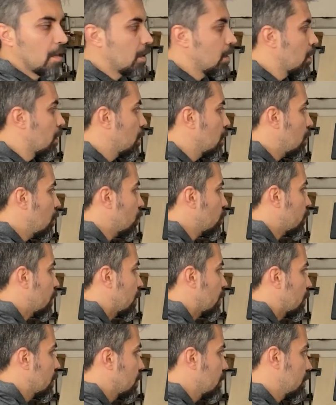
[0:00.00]
Okay,
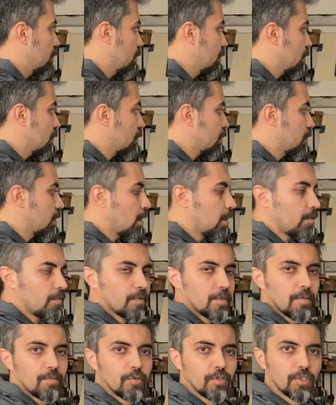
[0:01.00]
now the
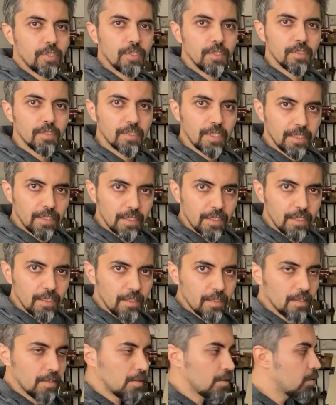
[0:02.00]
machine is ready
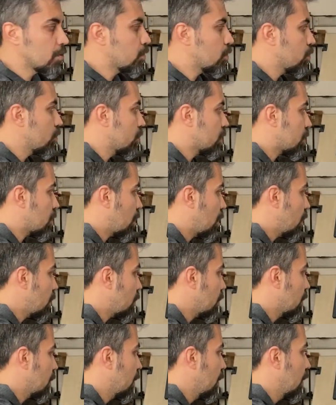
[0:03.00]
to start,
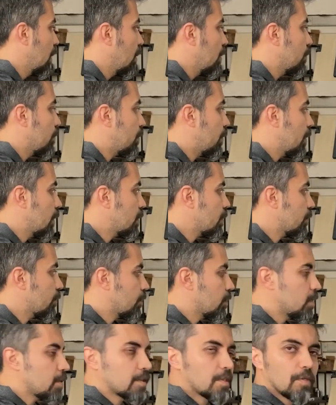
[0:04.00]
but first
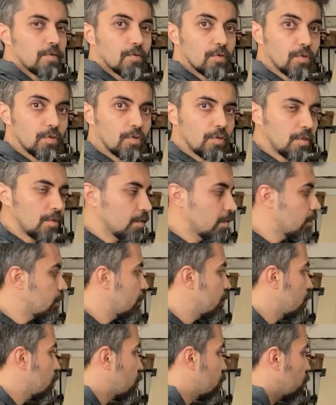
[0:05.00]
of all we
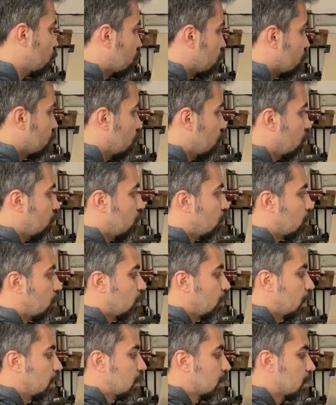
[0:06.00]
should know what
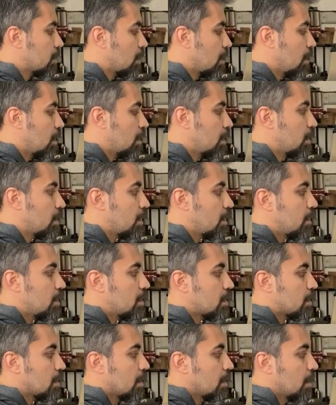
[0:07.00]
are these
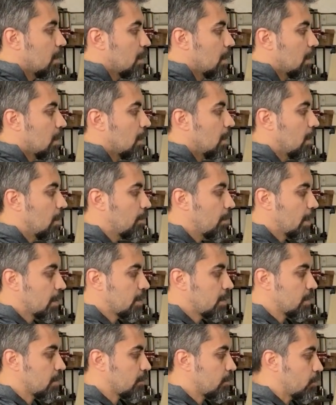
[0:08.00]
buttons
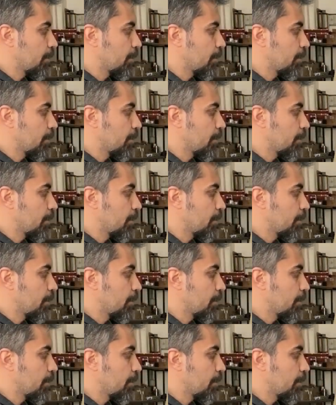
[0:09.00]
for.